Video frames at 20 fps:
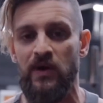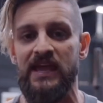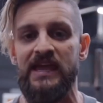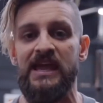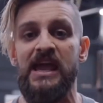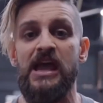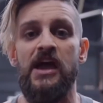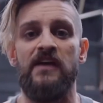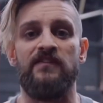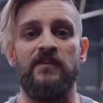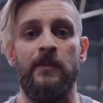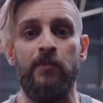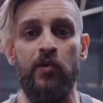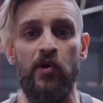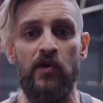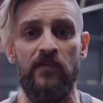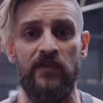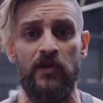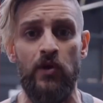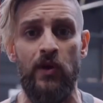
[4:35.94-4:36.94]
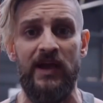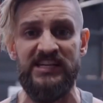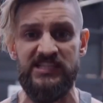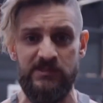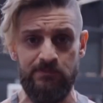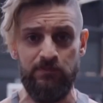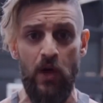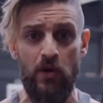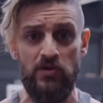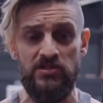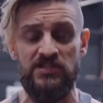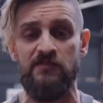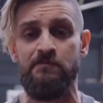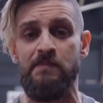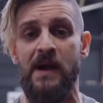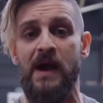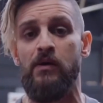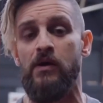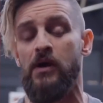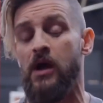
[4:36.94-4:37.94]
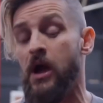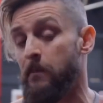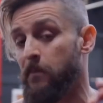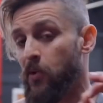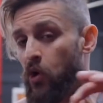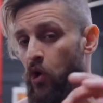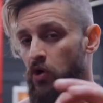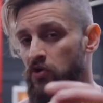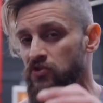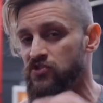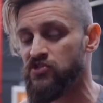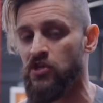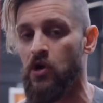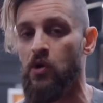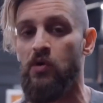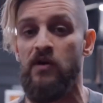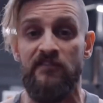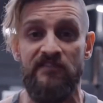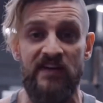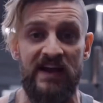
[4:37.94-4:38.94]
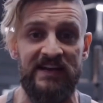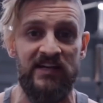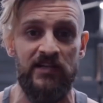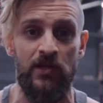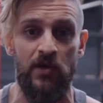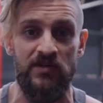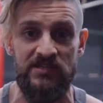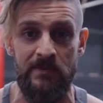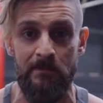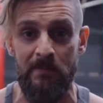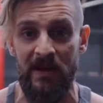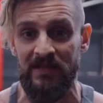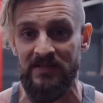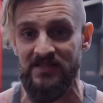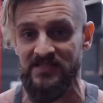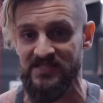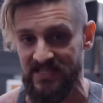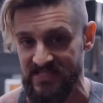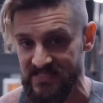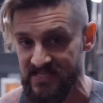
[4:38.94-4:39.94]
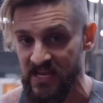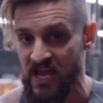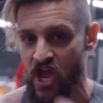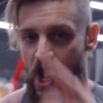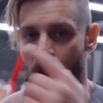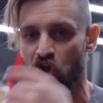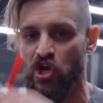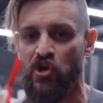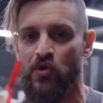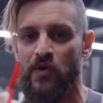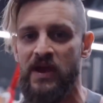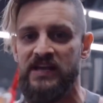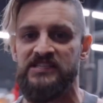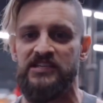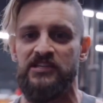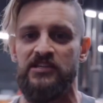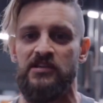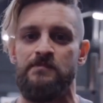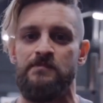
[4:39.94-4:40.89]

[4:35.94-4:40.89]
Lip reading: way of improving your explosive power, but also finding those imbalances and correcting